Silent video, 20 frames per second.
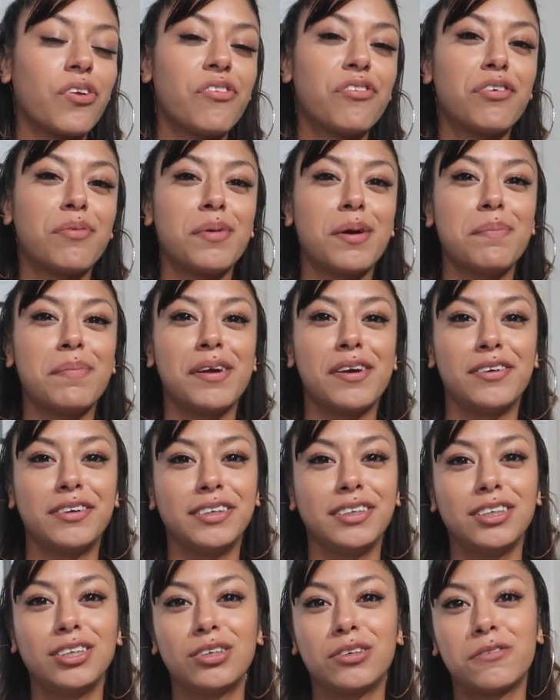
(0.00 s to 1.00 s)
from my
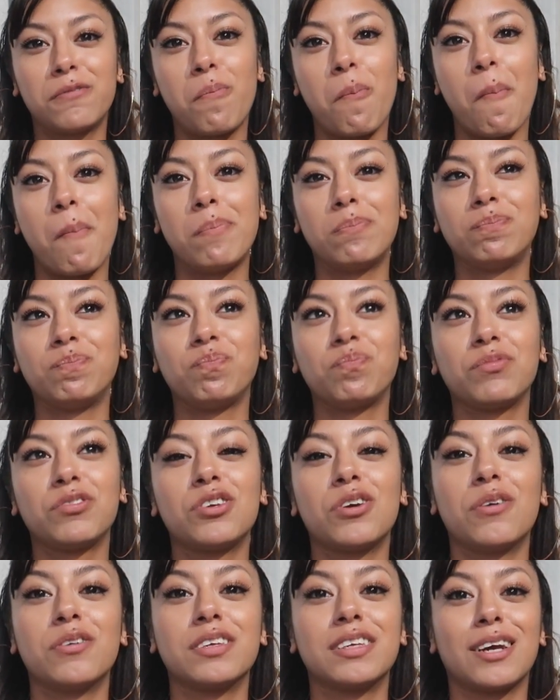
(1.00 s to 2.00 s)
parents,
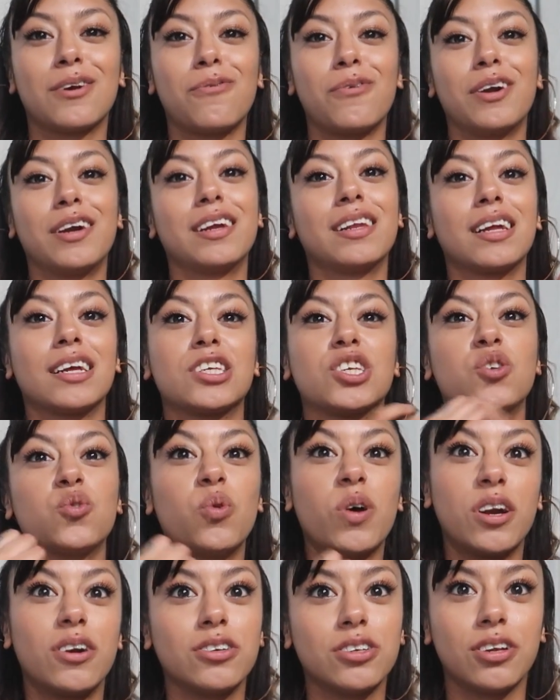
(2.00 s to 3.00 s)
so I was like wearing like
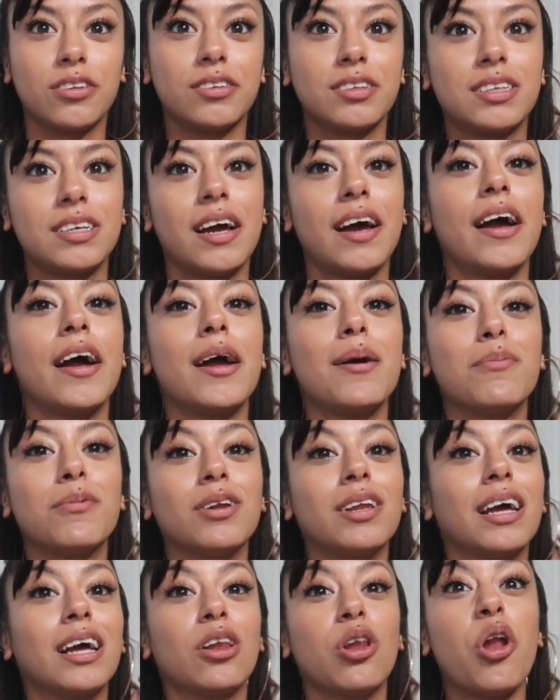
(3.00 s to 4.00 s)
sweaters all the time, or
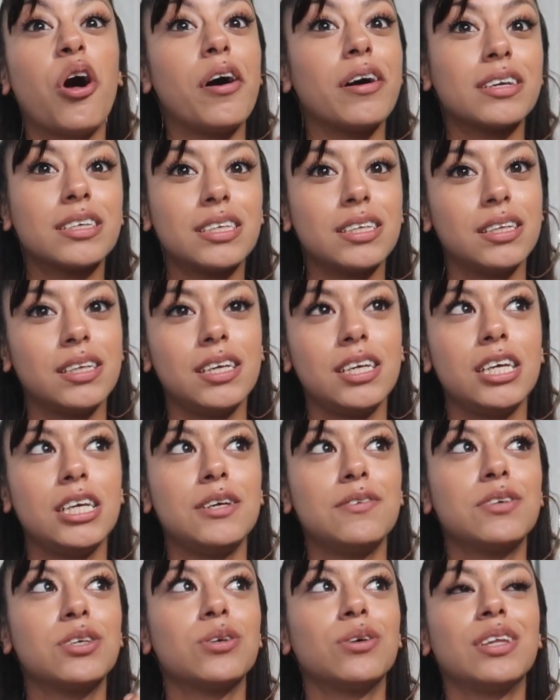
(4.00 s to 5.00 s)
like long
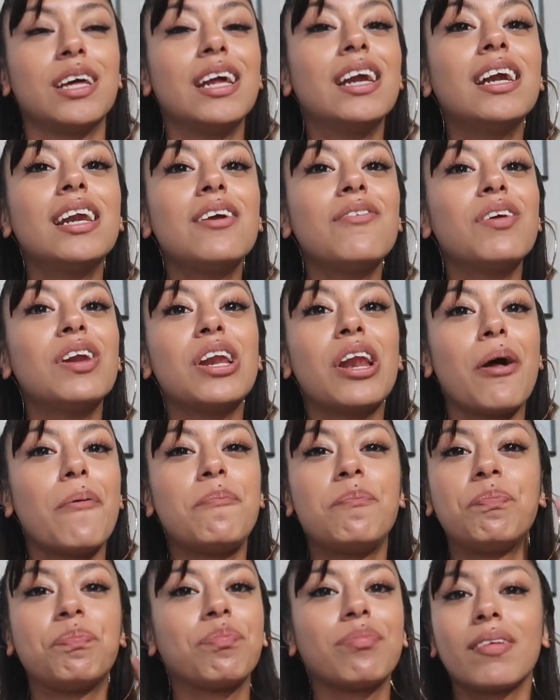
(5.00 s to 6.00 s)
sleeves, so they didn't even,
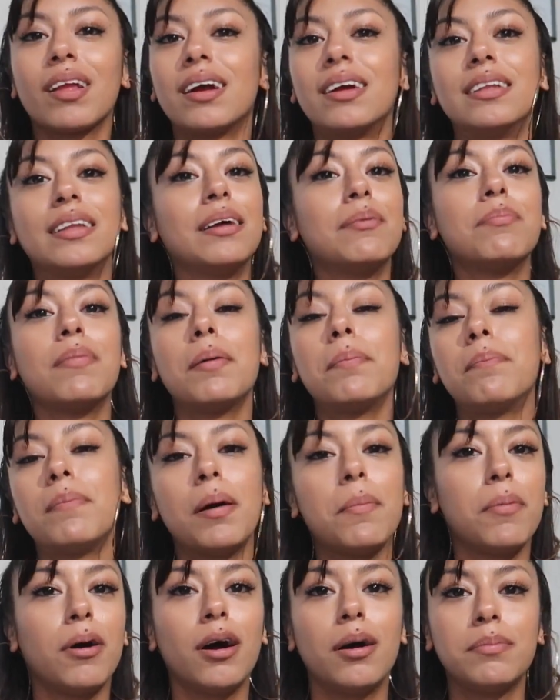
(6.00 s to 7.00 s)

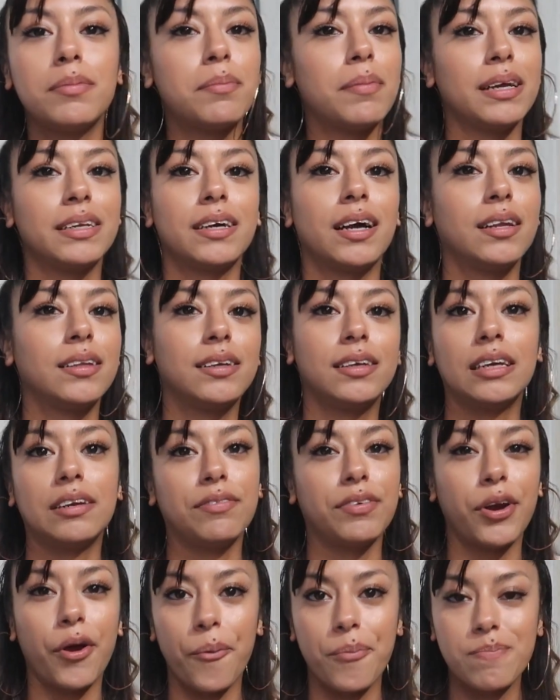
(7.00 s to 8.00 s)
my mom and my dad didn't
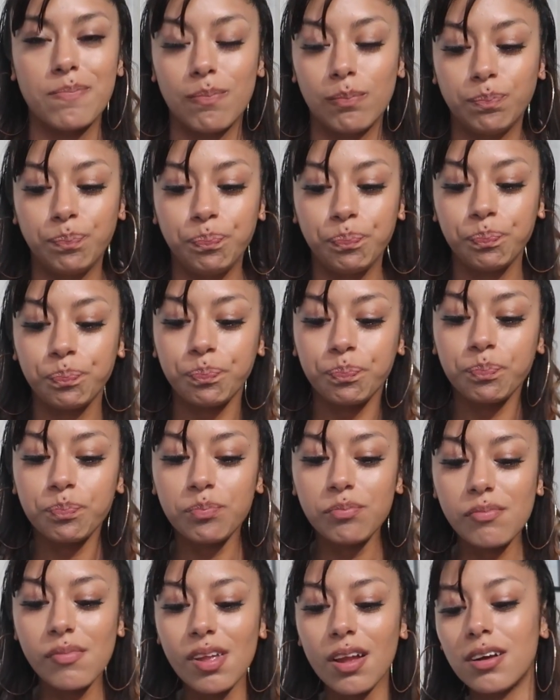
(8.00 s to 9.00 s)
even know.
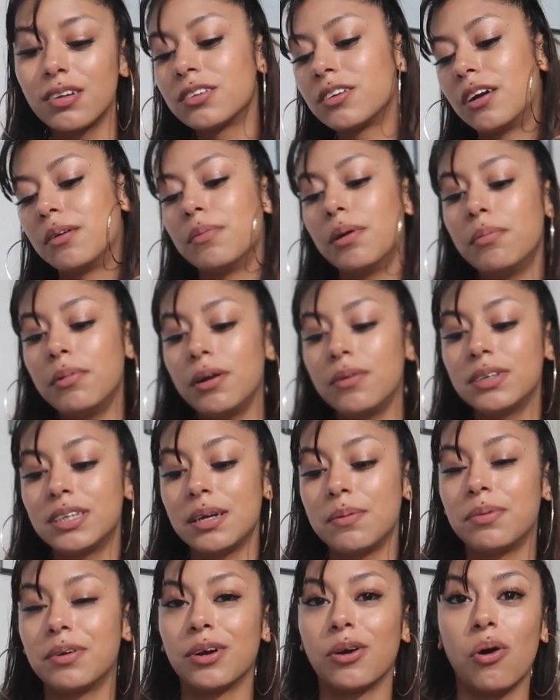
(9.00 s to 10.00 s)
So I remember I was
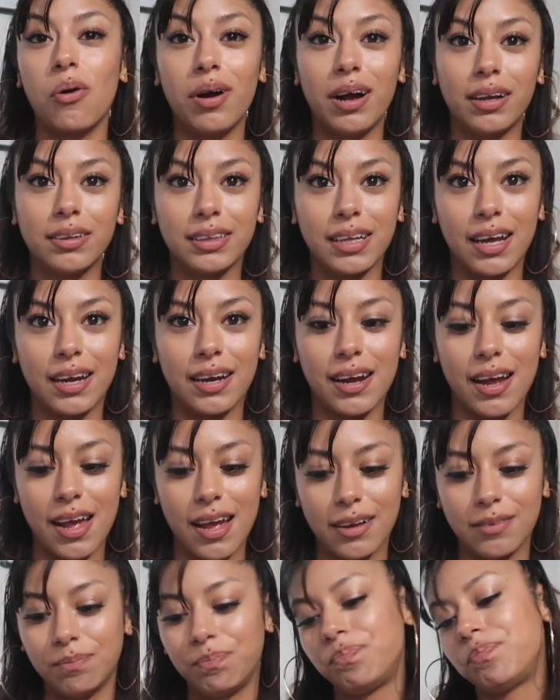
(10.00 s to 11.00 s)
able to go out that
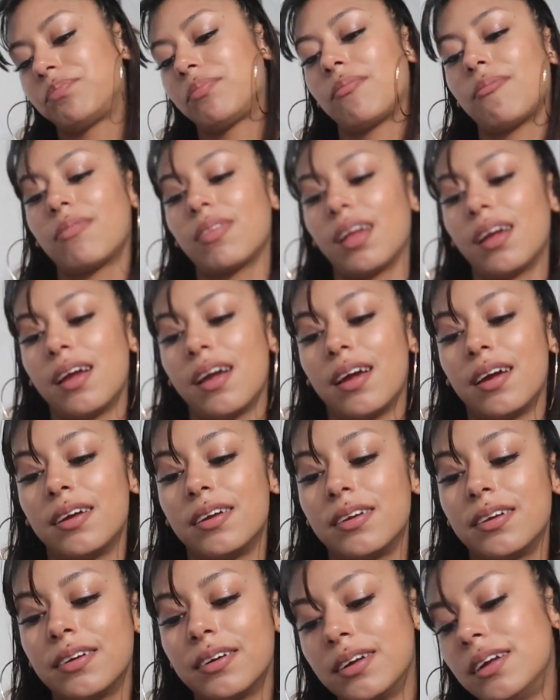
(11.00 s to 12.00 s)
night,
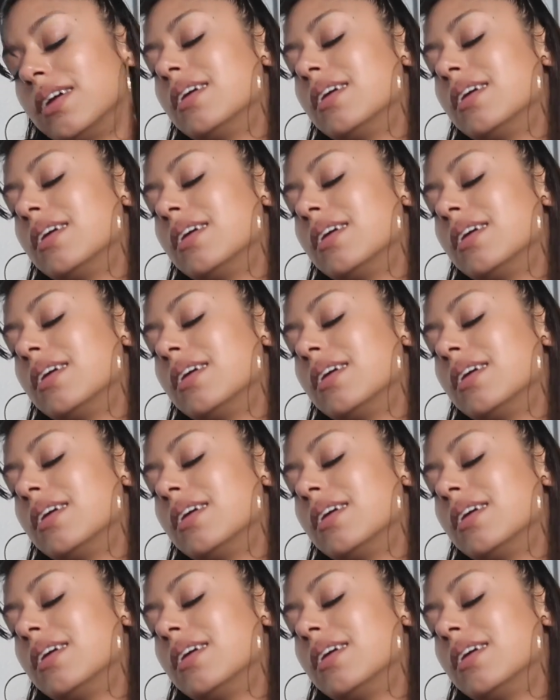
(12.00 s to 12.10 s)
and